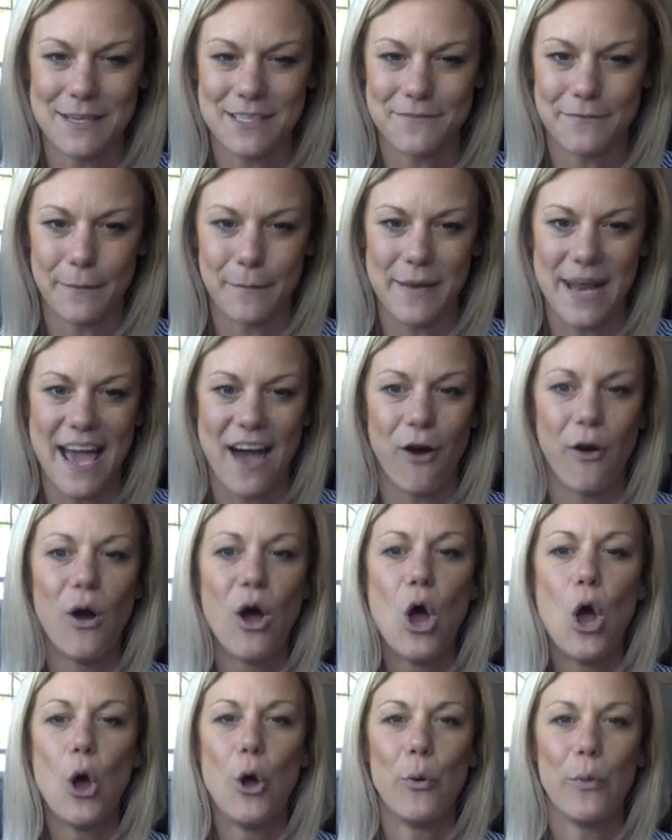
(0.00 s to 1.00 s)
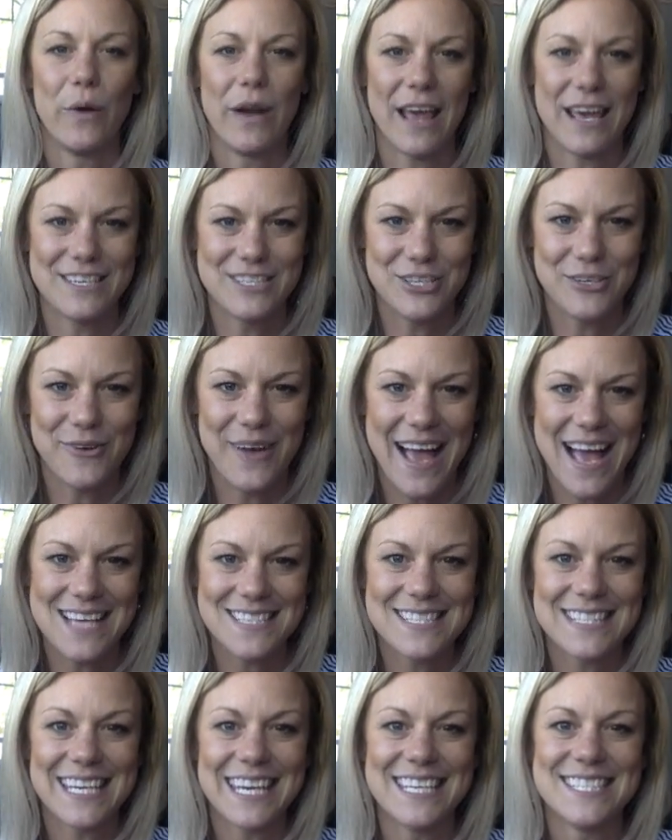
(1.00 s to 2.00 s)
months from now. What I do
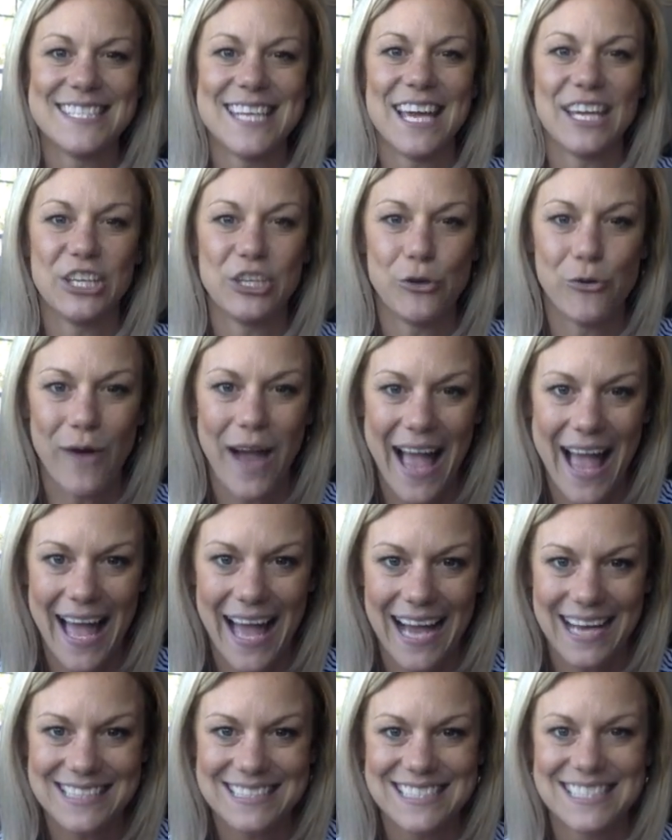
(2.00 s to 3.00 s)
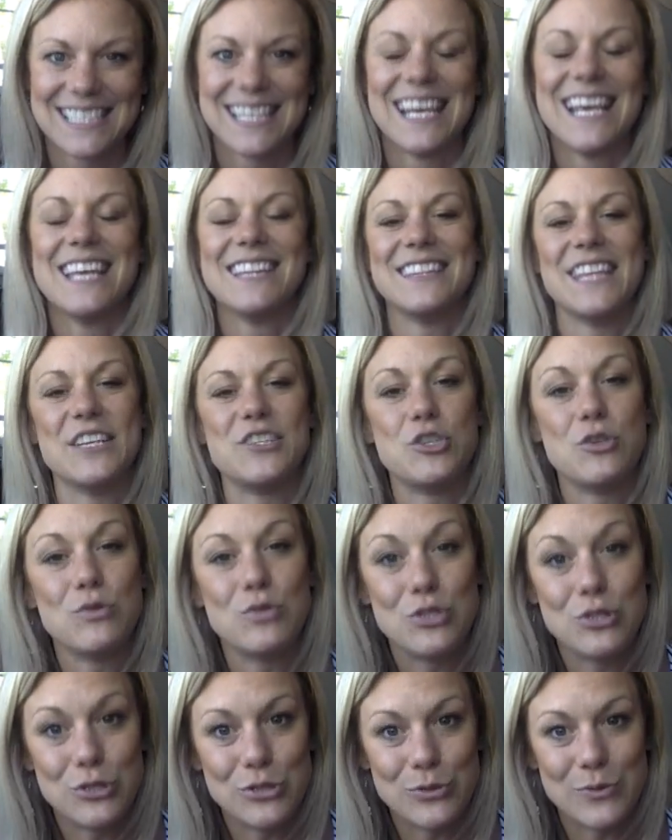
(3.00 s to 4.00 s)
ask is that you act, that you
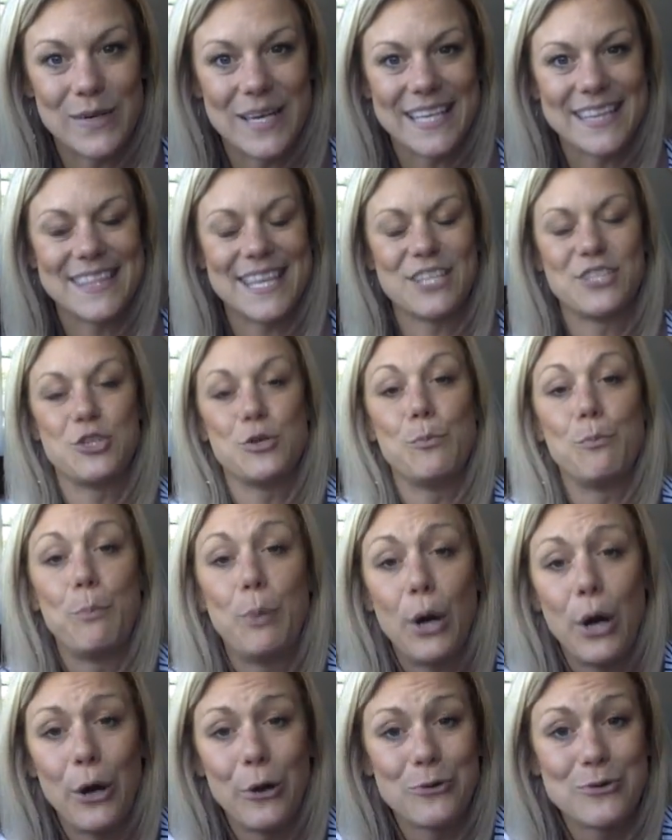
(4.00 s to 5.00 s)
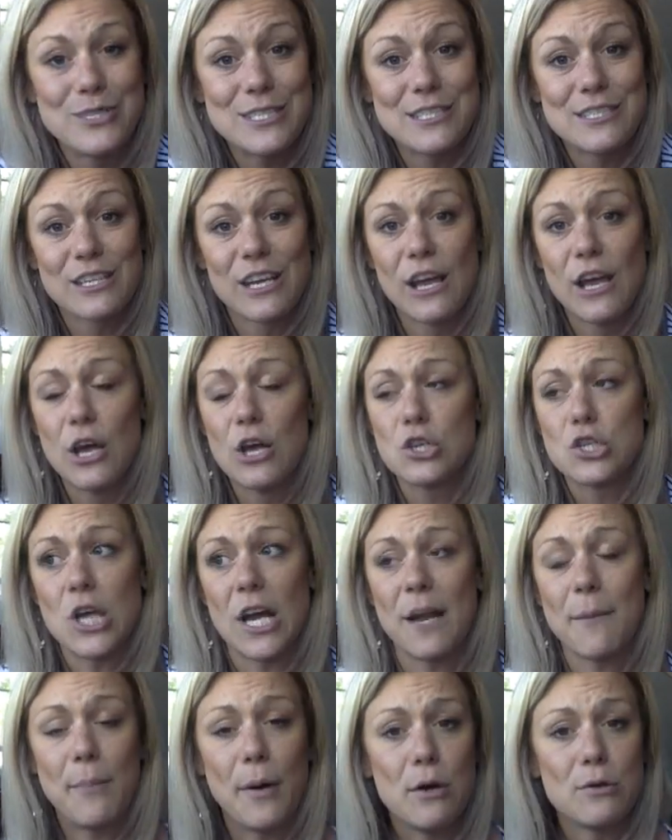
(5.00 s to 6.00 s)
do it, that you post.
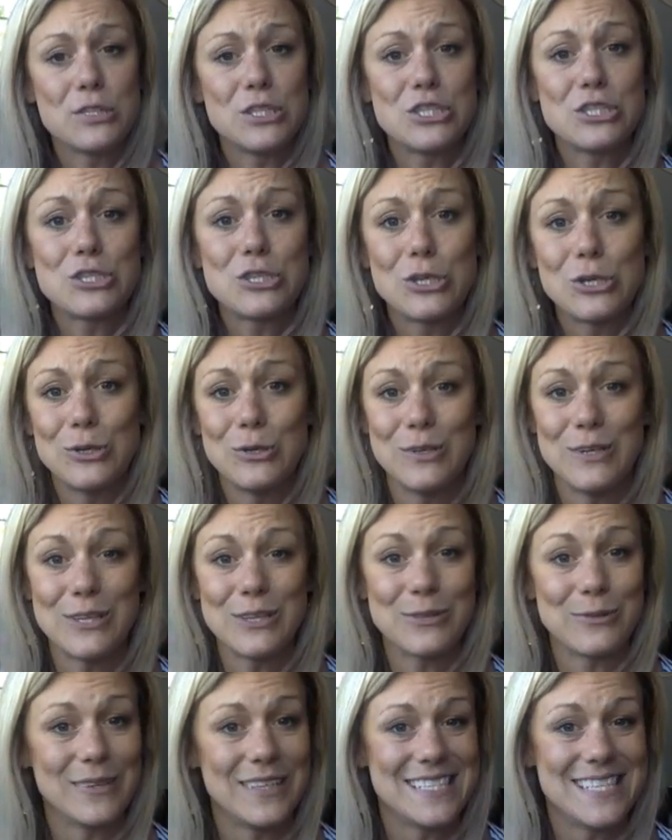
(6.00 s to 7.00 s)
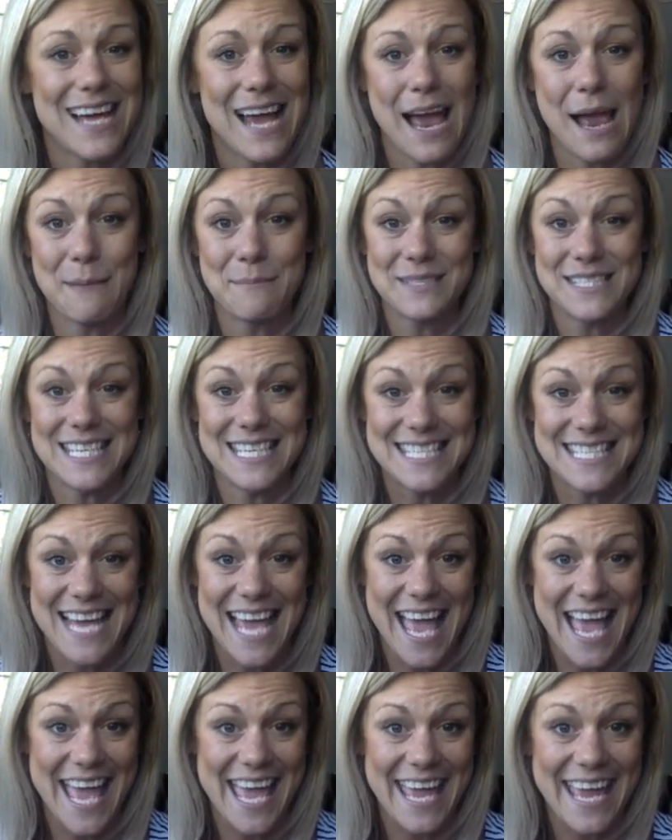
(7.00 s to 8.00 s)
Try to post 2 to 3 times a
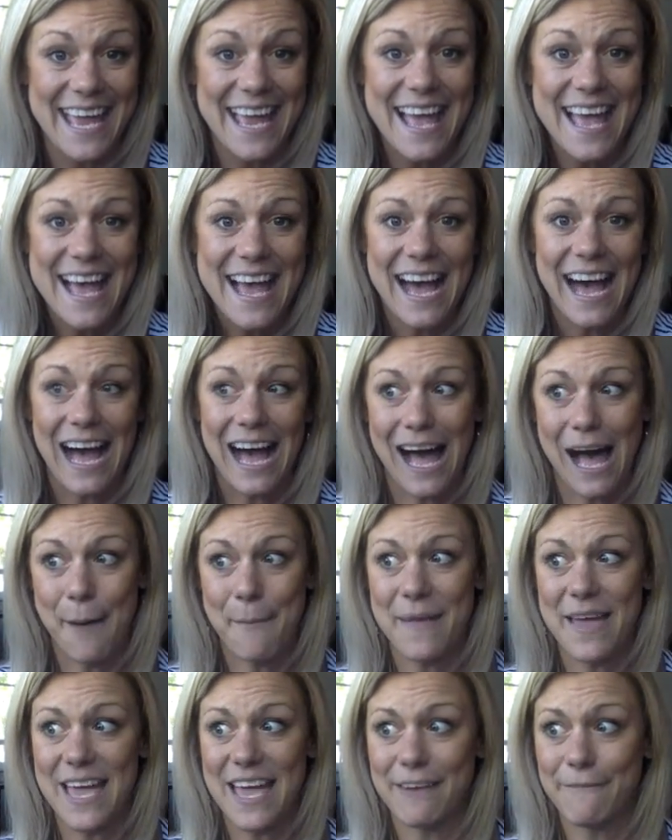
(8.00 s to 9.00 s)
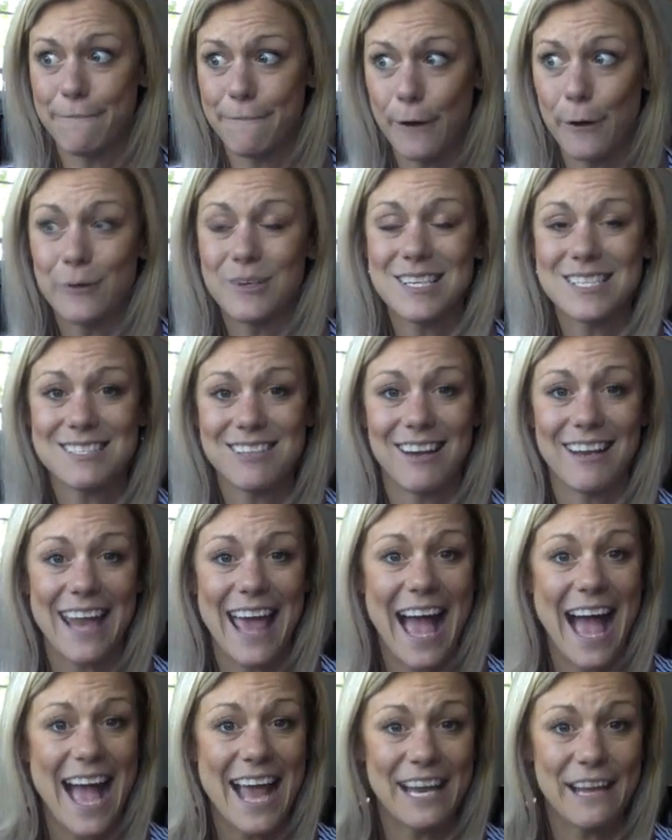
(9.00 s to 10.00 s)
day, and focus on
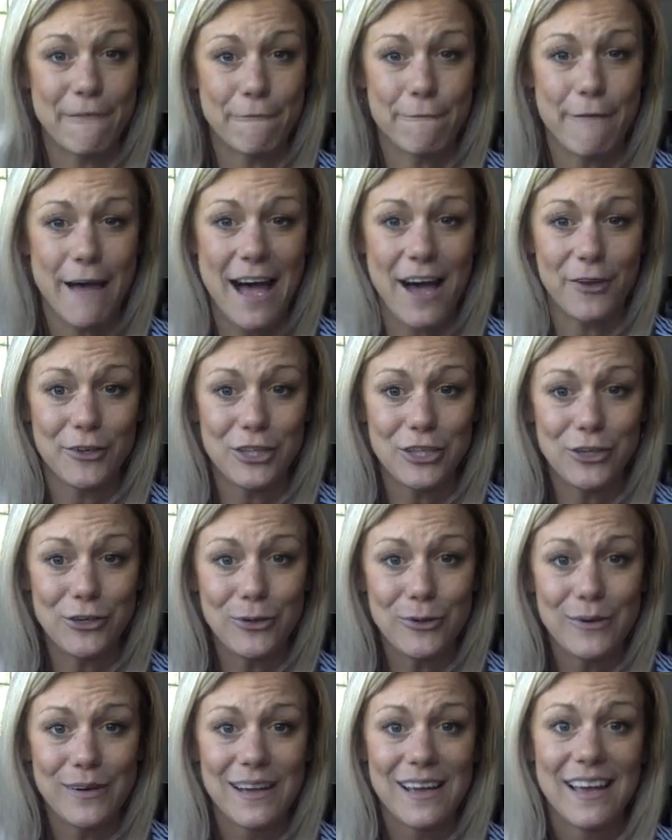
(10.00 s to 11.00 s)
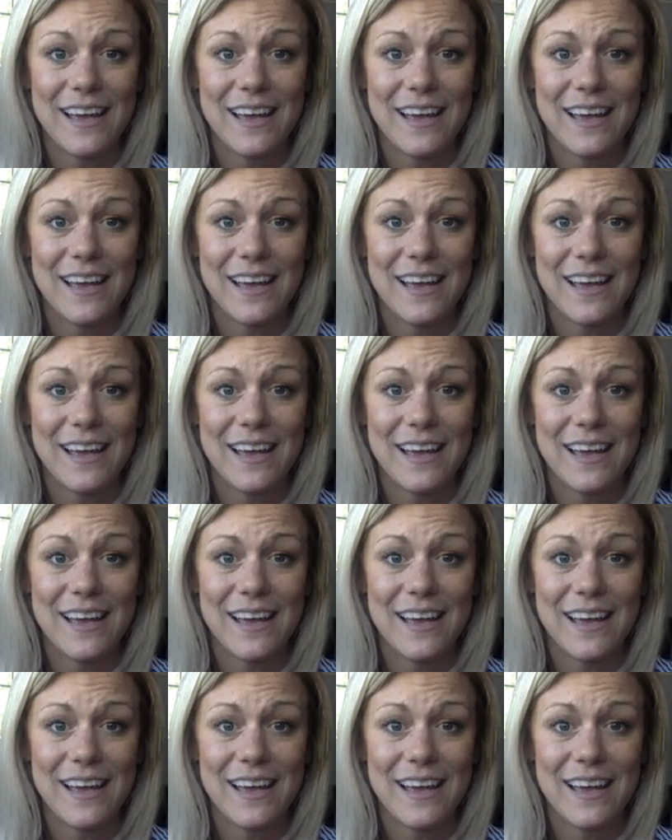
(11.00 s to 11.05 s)
adding value